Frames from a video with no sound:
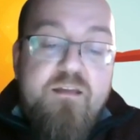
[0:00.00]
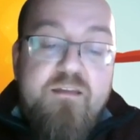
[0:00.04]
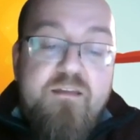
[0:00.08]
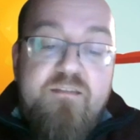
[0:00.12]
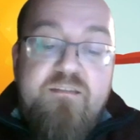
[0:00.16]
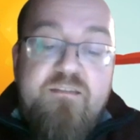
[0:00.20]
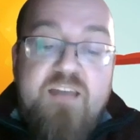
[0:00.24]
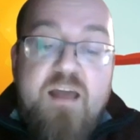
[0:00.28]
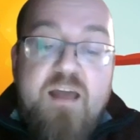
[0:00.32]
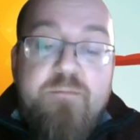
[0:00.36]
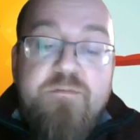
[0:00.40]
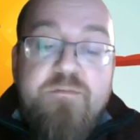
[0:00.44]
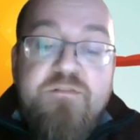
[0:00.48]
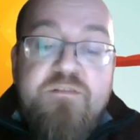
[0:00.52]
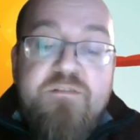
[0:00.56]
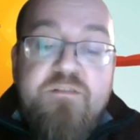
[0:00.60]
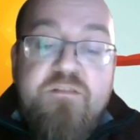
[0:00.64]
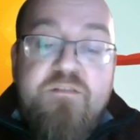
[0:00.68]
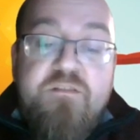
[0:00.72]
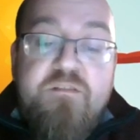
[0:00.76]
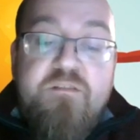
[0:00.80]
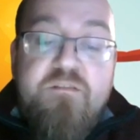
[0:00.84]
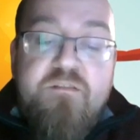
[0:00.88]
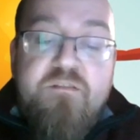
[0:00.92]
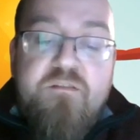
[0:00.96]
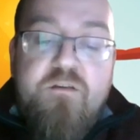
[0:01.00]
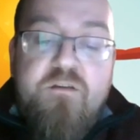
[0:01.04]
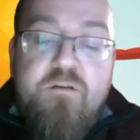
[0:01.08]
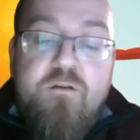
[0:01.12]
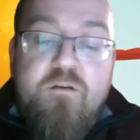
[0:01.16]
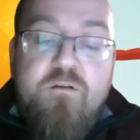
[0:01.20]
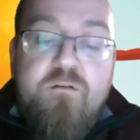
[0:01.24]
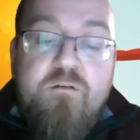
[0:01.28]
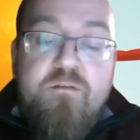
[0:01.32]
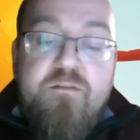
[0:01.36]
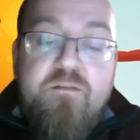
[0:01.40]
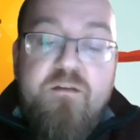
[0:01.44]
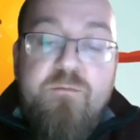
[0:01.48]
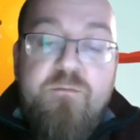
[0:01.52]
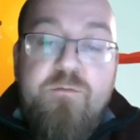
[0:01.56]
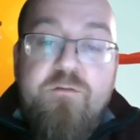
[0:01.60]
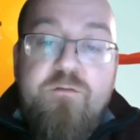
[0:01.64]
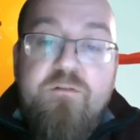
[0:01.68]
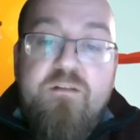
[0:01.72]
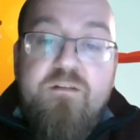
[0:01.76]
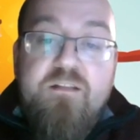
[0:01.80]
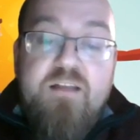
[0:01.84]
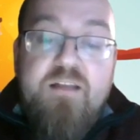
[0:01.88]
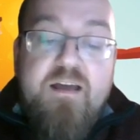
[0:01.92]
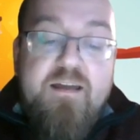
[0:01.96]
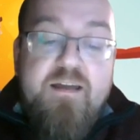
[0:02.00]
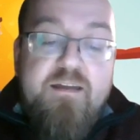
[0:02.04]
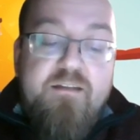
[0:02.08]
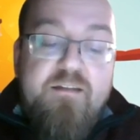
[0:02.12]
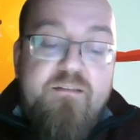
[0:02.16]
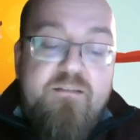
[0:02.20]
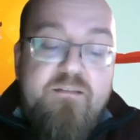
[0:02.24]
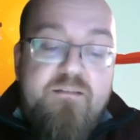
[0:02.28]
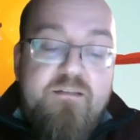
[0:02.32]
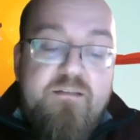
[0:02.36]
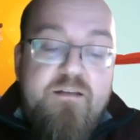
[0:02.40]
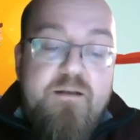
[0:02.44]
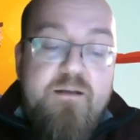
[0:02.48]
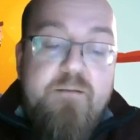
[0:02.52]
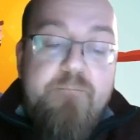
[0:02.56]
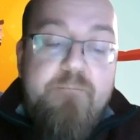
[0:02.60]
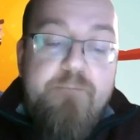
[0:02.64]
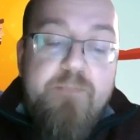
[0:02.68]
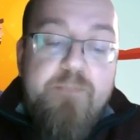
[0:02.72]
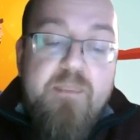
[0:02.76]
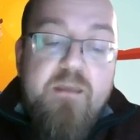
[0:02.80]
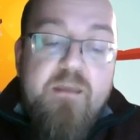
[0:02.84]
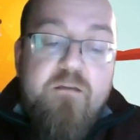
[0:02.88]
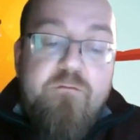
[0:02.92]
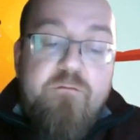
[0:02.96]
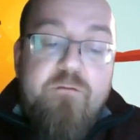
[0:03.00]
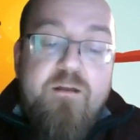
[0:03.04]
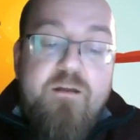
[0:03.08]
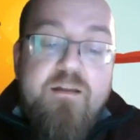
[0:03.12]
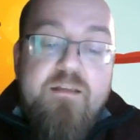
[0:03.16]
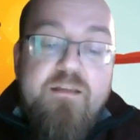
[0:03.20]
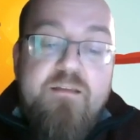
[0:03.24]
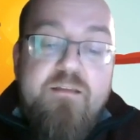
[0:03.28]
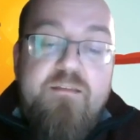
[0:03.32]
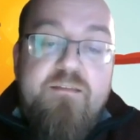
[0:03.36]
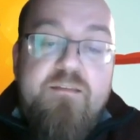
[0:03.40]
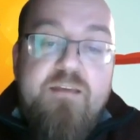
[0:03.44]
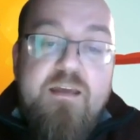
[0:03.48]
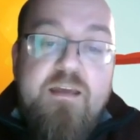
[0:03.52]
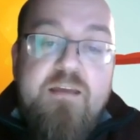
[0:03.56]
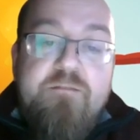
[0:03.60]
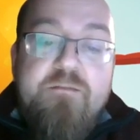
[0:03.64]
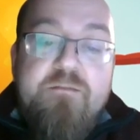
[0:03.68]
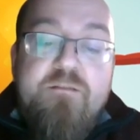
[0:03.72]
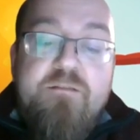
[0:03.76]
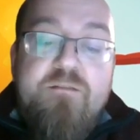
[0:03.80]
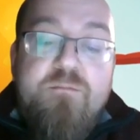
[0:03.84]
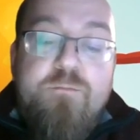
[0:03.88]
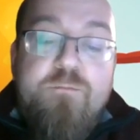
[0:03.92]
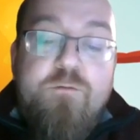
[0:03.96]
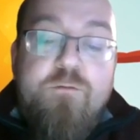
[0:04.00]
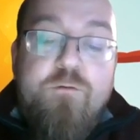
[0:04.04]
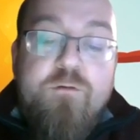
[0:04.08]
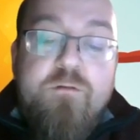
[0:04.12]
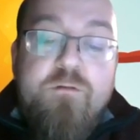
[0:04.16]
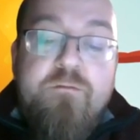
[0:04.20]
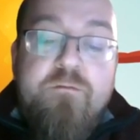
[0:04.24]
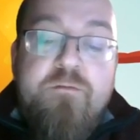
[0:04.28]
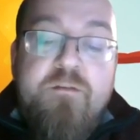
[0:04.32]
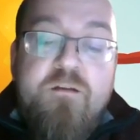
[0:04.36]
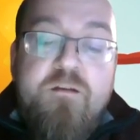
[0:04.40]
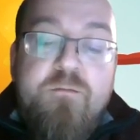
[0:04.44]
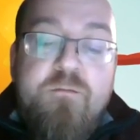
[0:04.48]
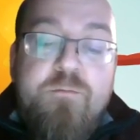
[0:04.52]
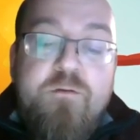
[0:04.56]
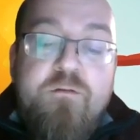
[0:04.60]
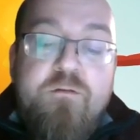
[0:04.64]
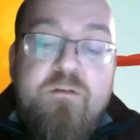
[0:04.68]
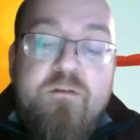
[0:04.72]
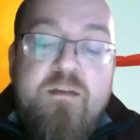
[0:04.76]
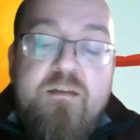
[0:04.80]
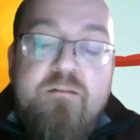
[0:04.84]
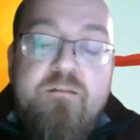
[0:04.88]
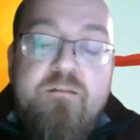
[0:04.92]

establish a secure therapeutic alliance, creating a safe and supportive therapeutic